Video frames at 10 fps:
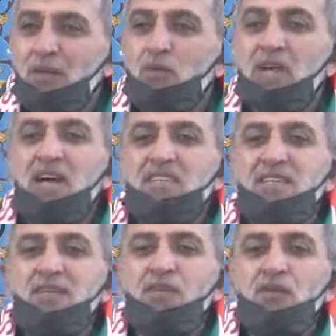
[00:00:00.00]
We're
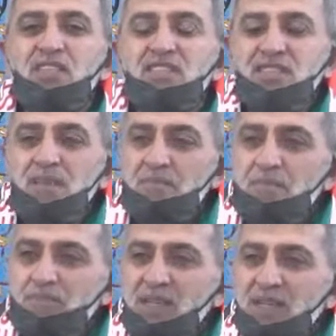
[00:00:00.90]
asking for
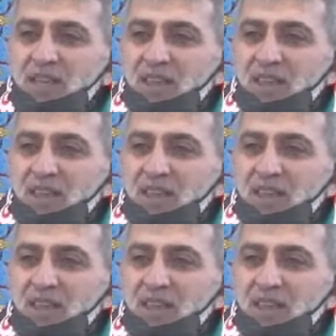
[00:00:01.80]
simple